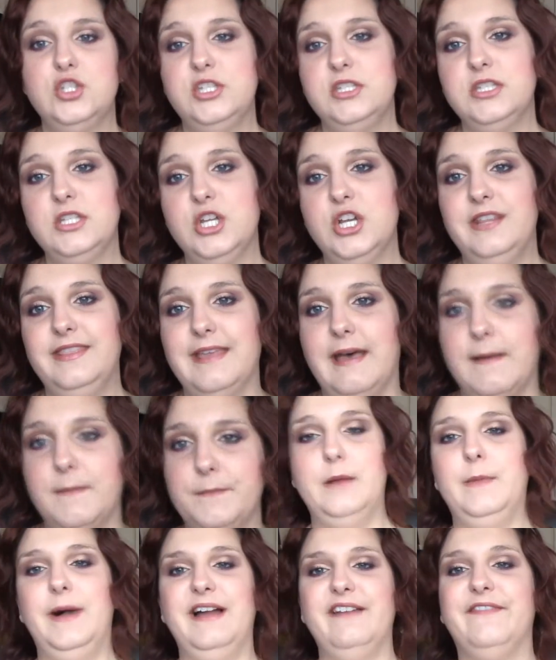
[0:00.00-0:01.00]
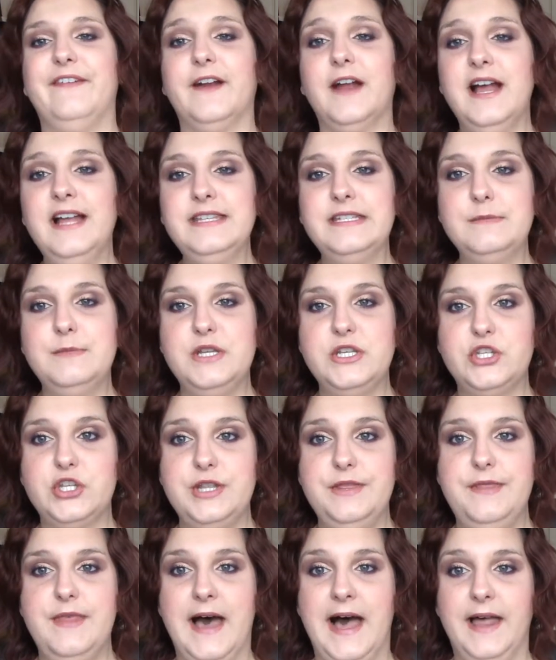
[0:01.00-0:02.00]
good at that. I forgot to
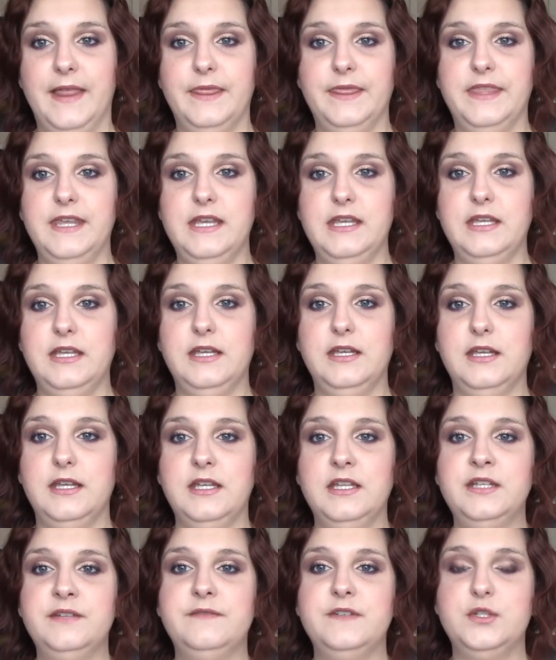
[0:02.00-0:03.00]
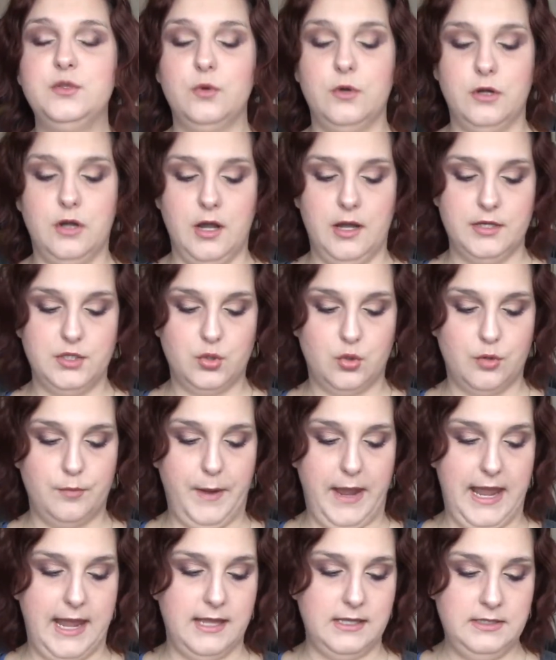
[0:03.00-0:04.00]
mention that the individual contour
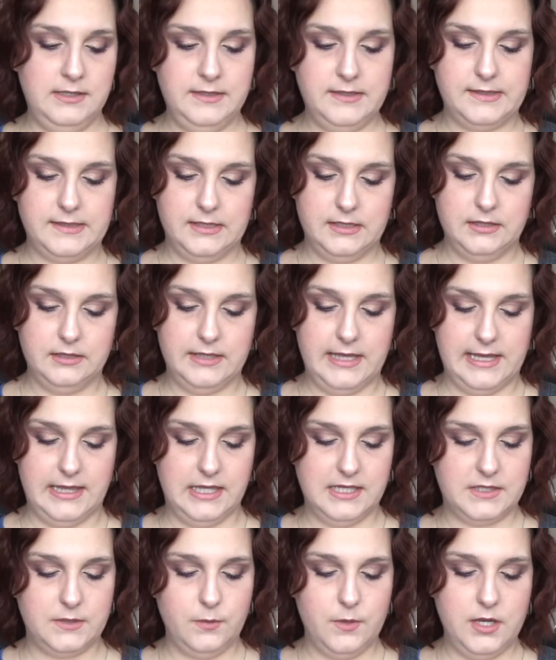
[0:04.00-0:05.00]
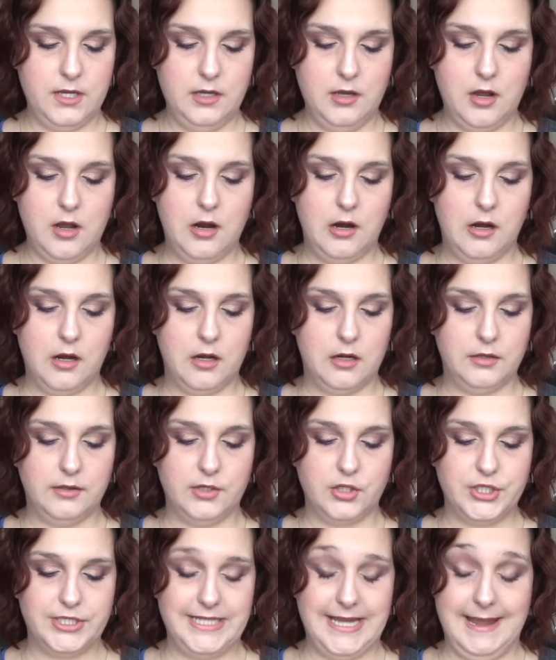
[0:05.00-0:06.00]
pans, like this one,
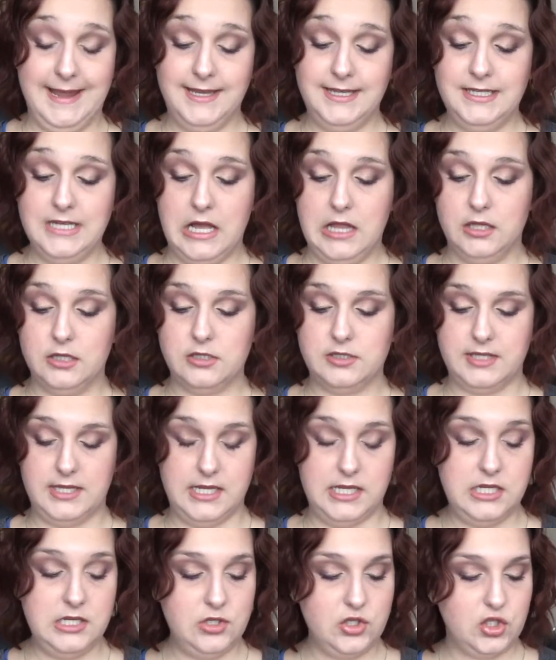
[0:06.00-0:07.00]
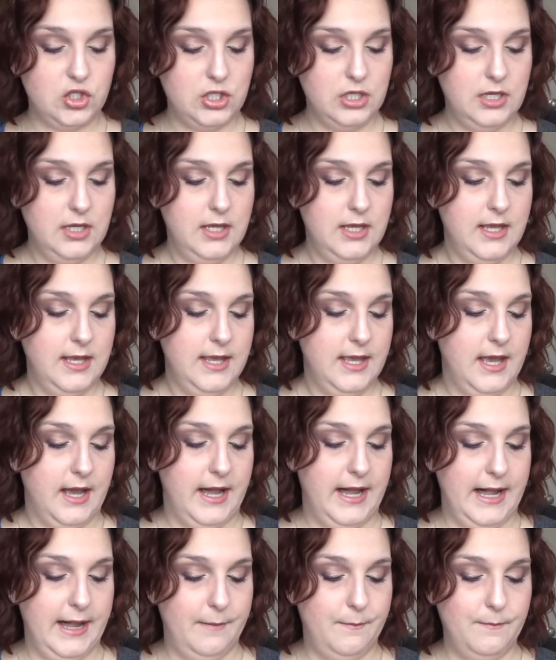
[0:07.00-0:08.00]
they're $10 each.
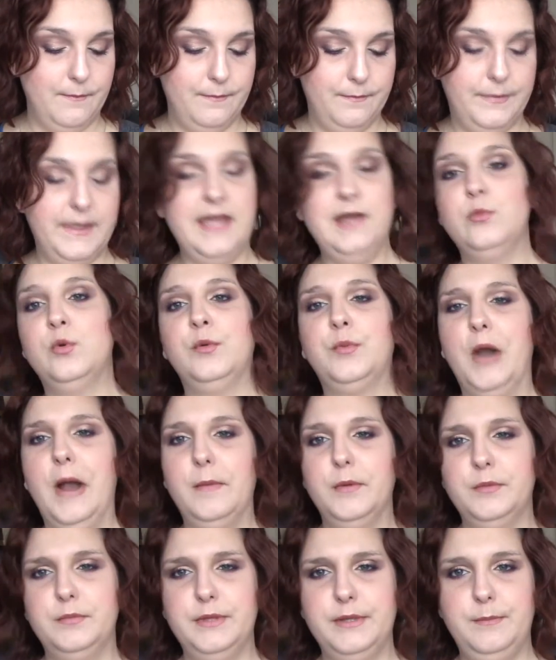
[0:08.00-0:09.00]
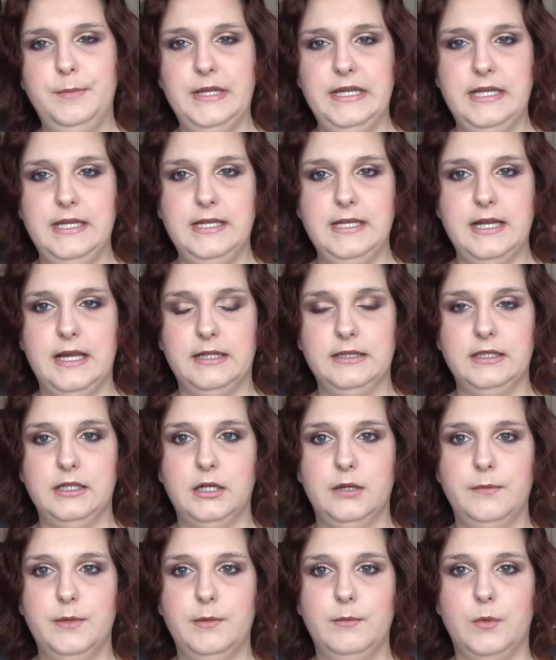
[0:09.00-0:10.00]
They will probably be a
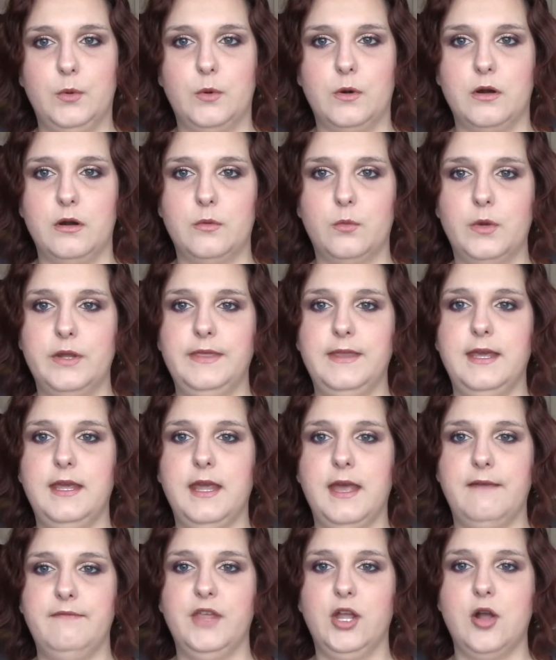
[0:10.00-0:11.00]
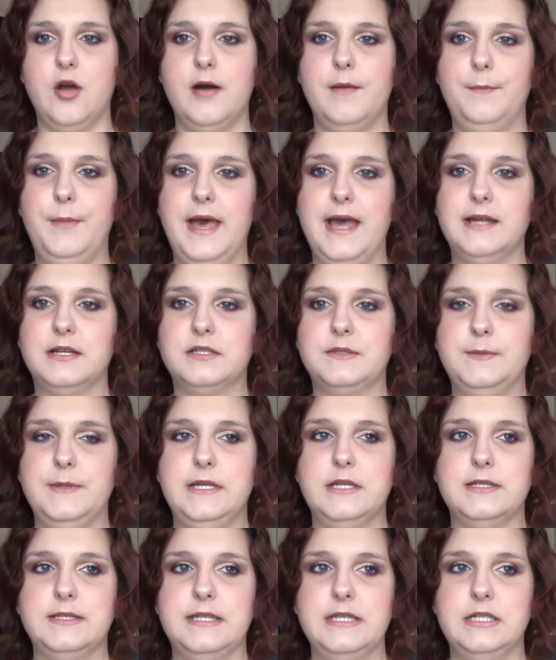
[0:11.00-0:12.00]
little bit more when they have the compacts,
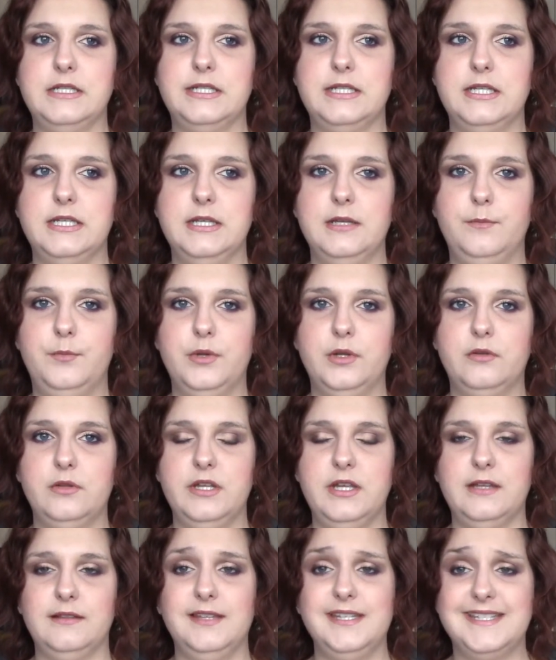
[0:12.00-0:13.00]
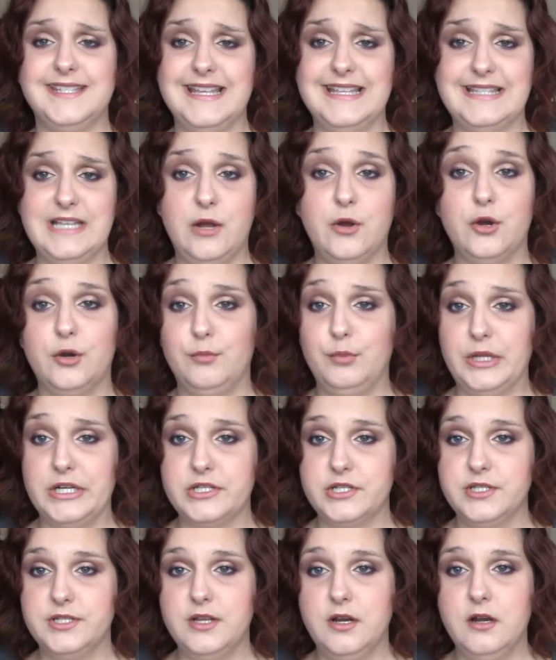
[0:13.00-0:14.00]
because they typically, at least that's how her
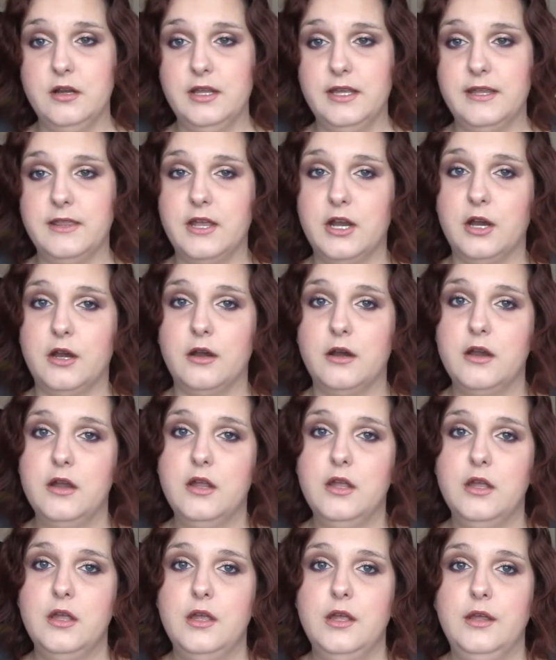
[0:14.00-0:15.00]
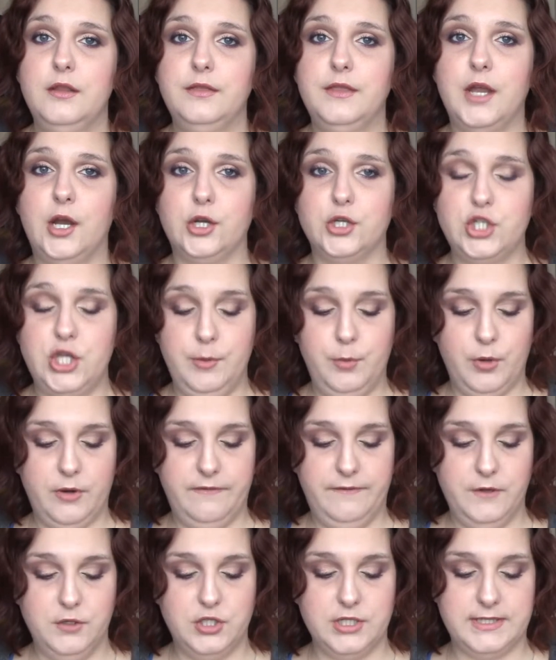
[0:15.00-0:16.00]
blushes are, like they're cheaper
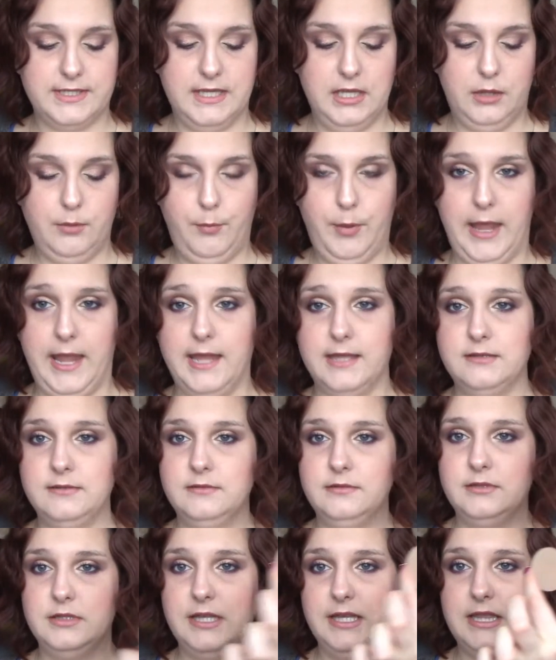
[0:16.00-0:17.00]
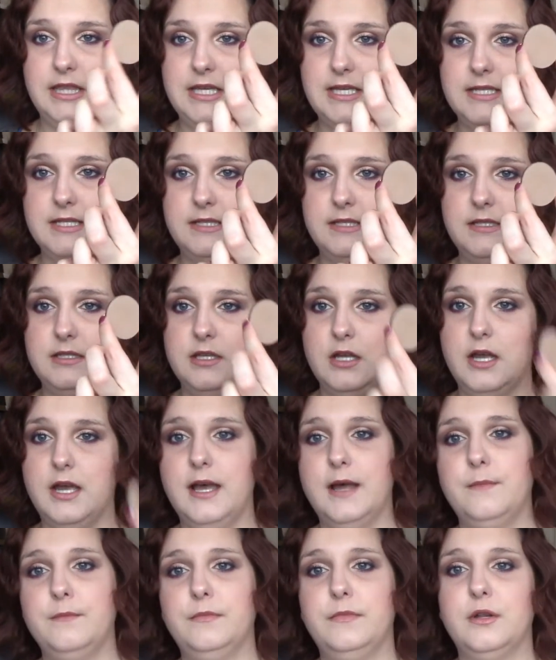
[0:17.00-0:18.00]
if you just get the pan like this.
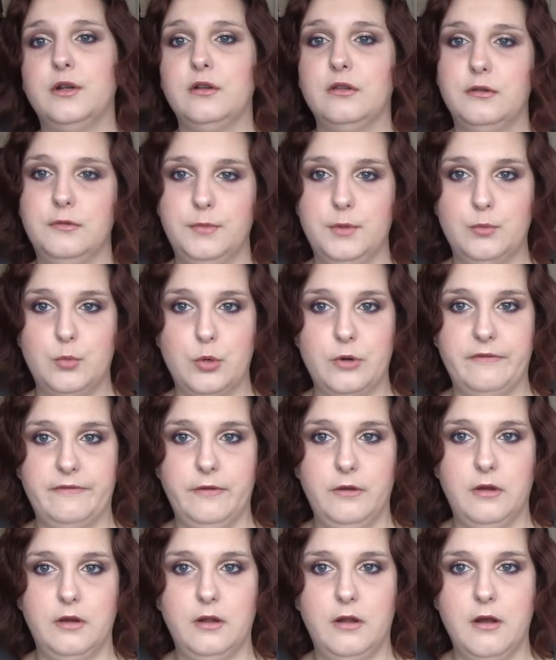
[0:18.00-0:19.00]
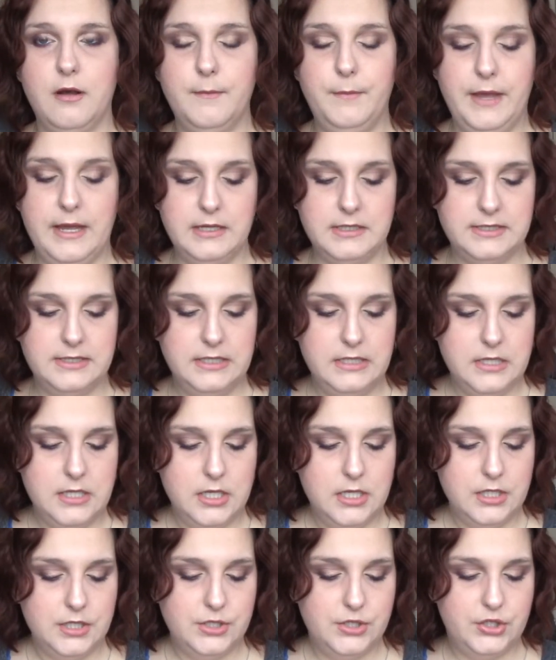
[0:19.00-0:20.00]
They're a little bit more if you get a compact.
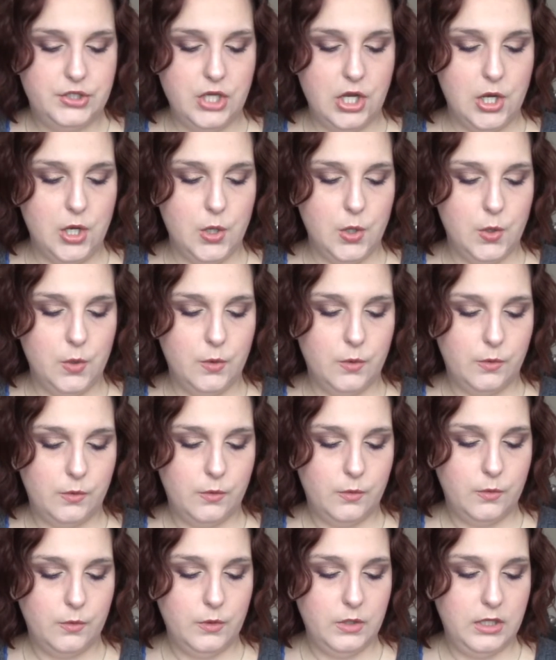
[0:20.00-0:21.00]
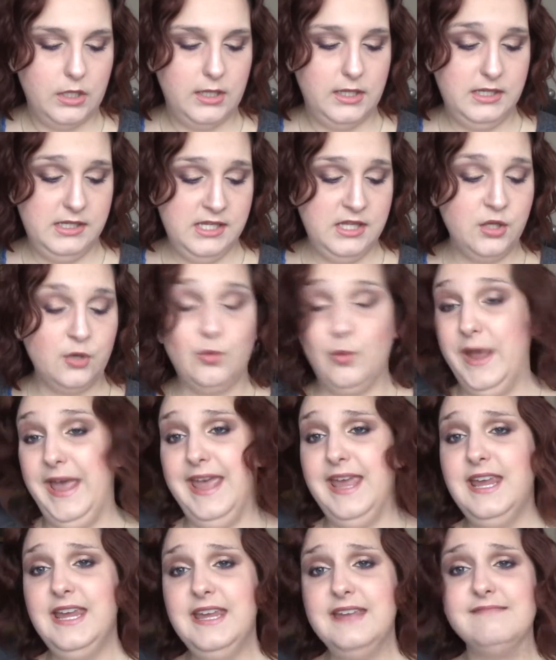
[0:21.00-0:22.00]
So Either
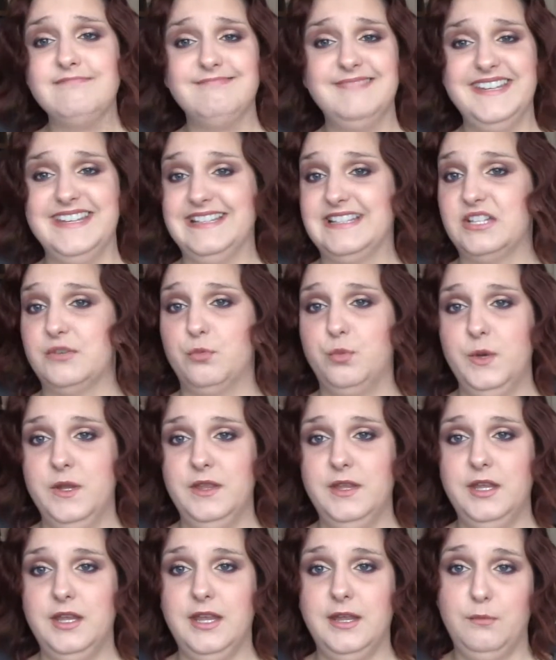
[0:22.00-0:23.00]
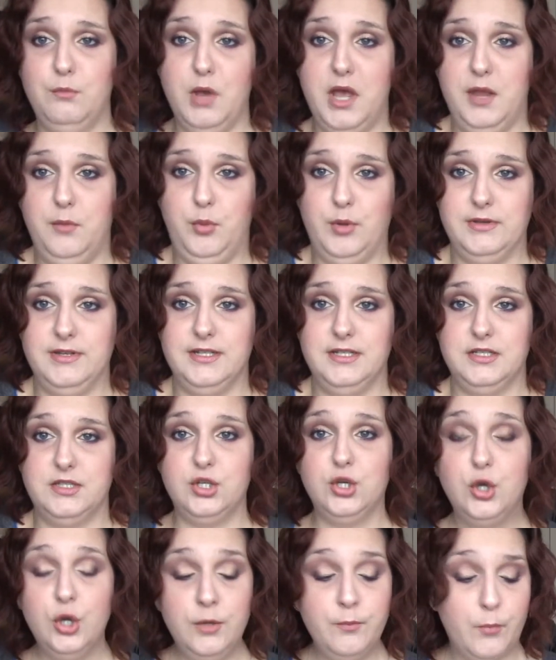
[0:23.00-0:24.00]
way, it's a really, in my opinion, it's a
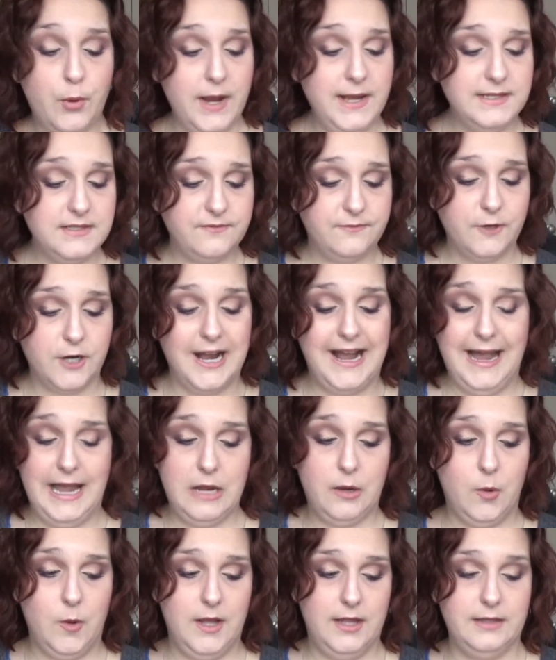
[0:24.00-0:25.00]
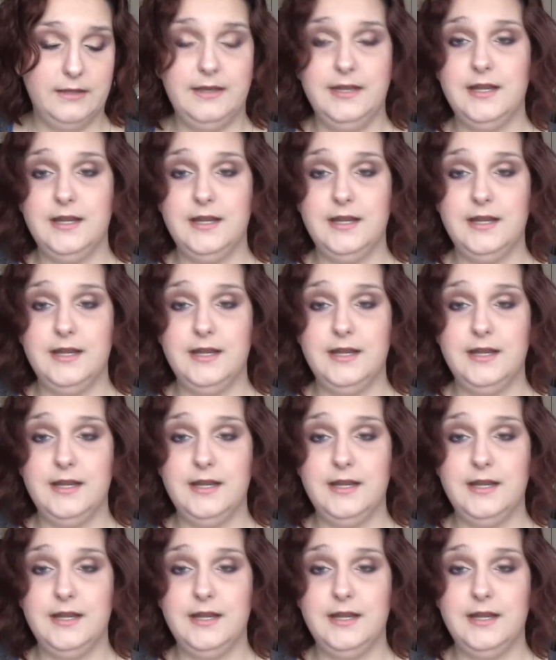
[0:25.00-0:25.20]
good price for a high quality